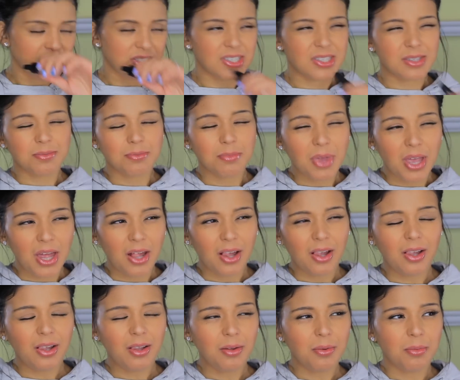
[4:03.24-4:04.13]

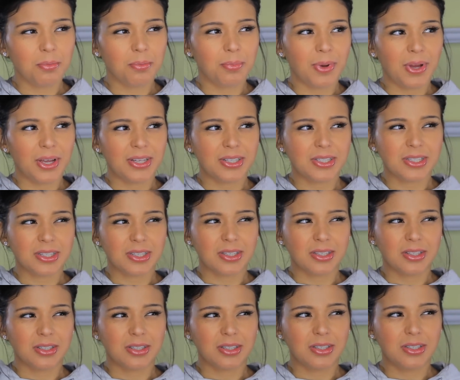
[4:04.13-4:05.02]
smell, but
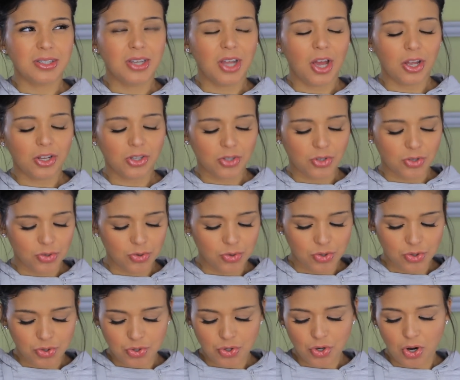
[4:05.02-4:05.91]
not
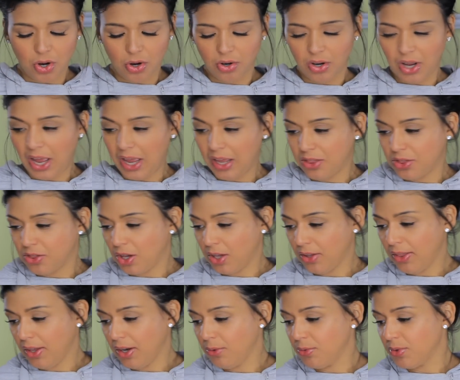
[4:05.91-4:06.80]
too strong. I
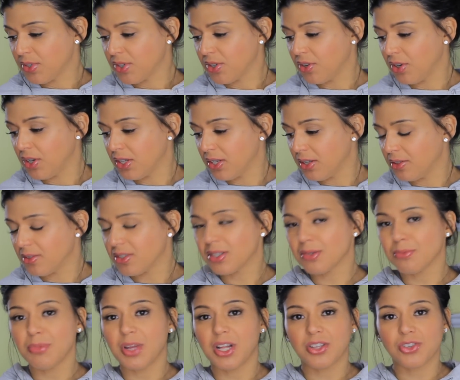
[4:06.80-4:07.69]
thought that it was gonna
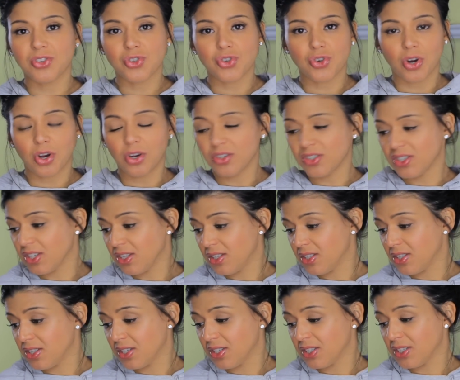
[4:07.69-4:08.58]
smell strong
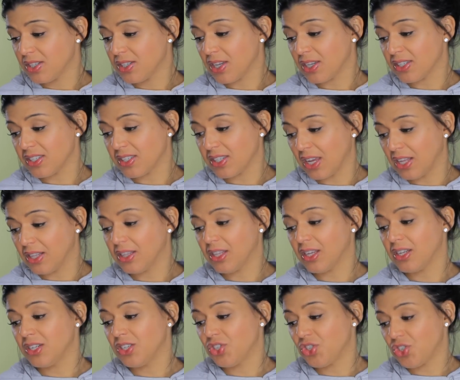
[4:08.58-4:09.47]
since this is a
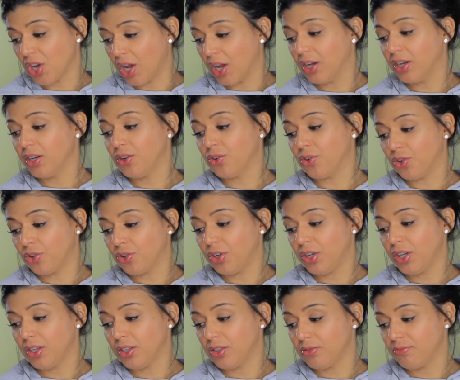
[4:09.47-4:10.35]
Scent and Shine
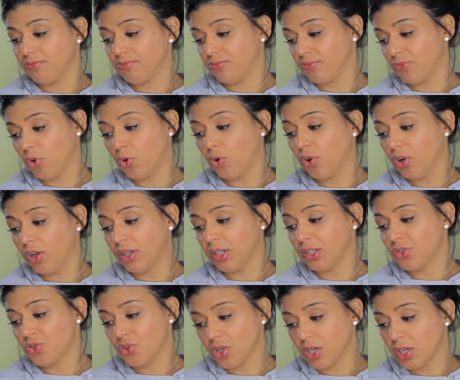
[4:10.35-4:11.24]
coconut
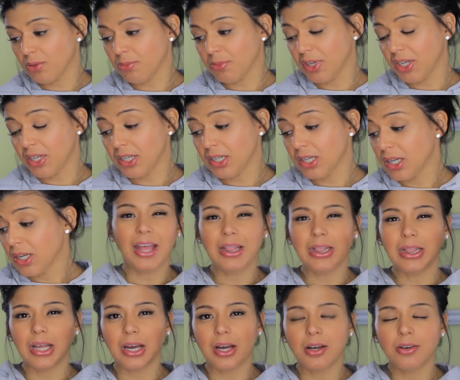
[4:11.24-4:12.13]
oil treatment. I
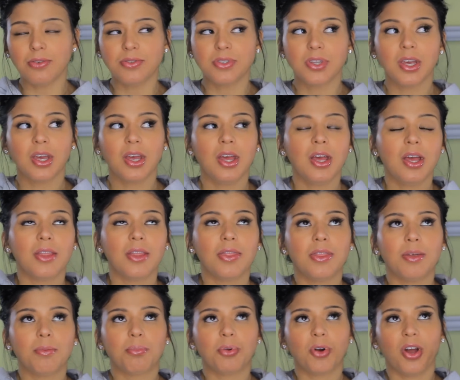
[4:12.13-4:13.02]
loved
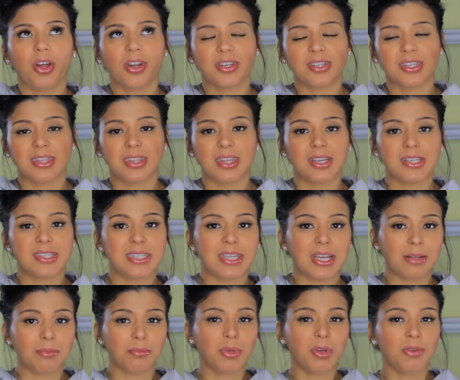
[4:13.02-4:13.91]
the products that they
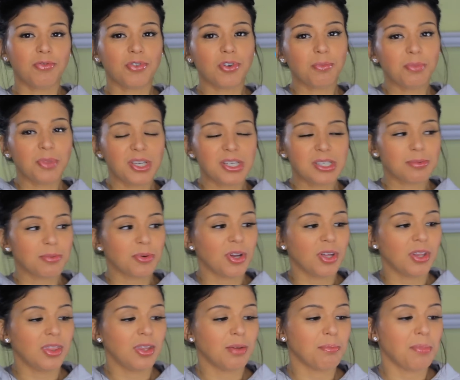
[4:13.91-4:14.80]
sent me from this
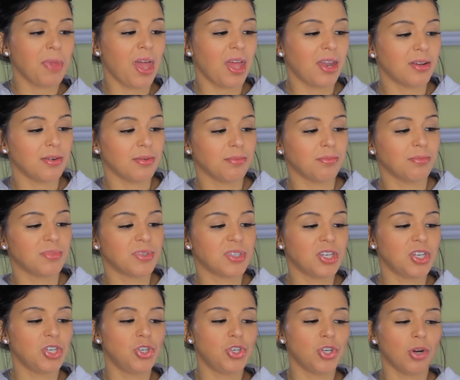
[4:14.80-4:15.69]
brand, the Madam
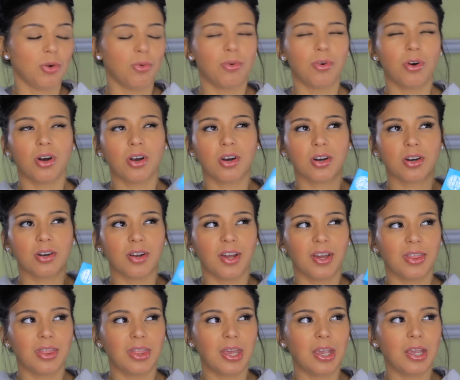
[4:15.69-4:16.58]
C.J. Walker.
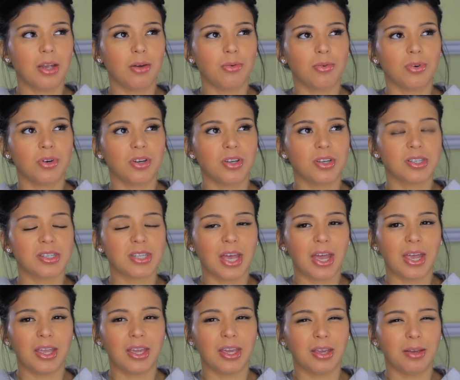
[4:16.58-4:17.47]
I think it was
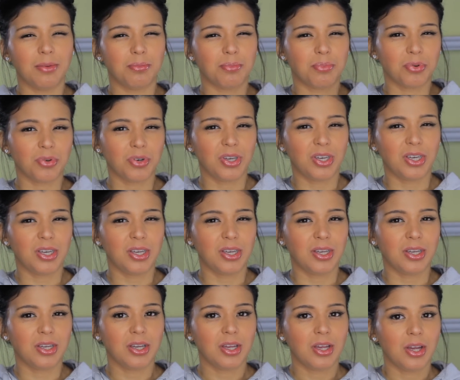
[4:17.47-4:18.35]
a
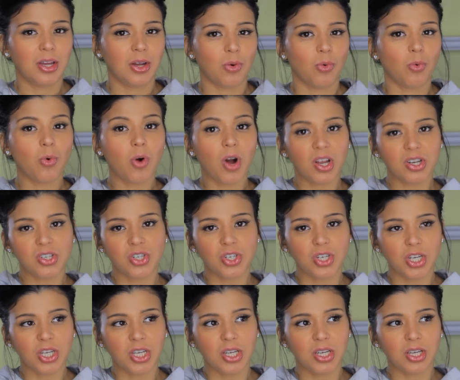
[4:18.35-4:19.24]

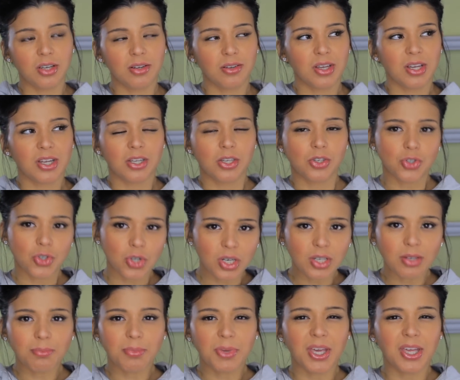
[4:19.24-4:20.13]
pre-washing
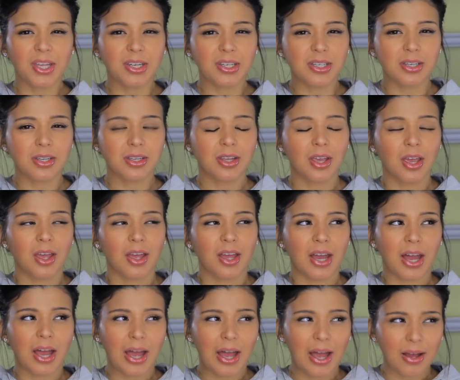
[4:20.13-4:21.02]
treatment.
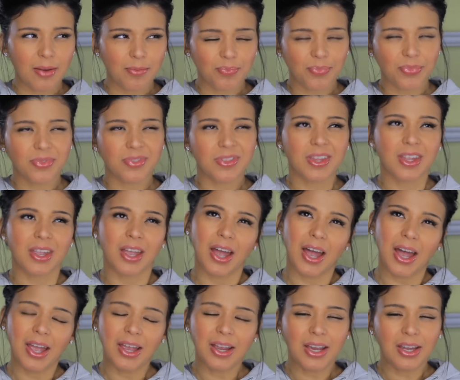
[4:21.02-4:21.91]

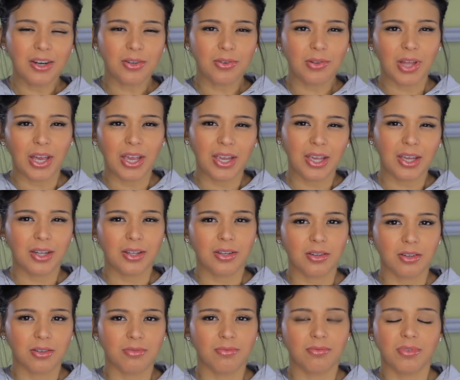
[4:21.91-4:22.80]
I kind of like it.
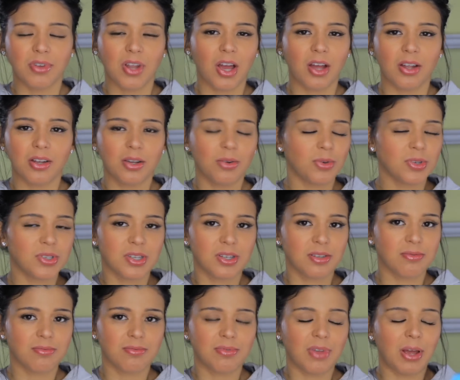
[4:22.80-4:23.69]
It
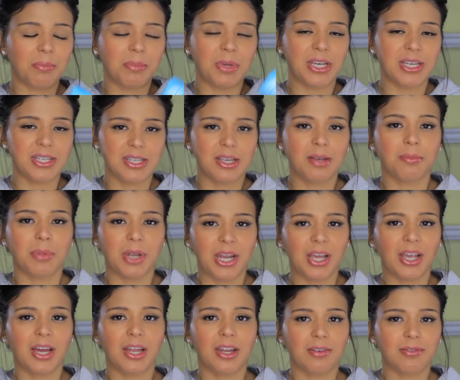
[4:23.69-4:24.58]
wasn't amazing, but
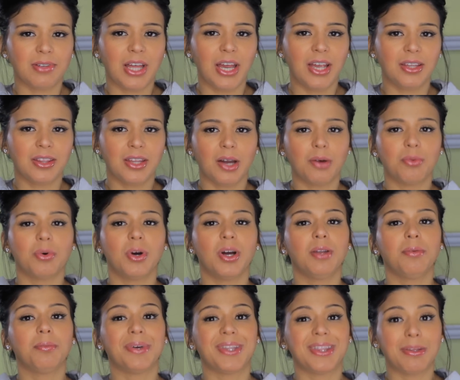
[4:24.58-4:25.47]
I kind of like that
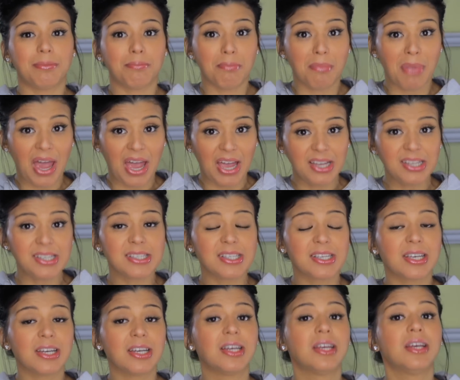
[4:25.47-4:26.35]
one. But the
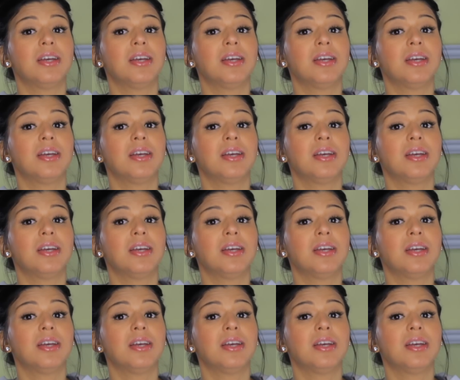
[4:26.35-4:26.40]
mask,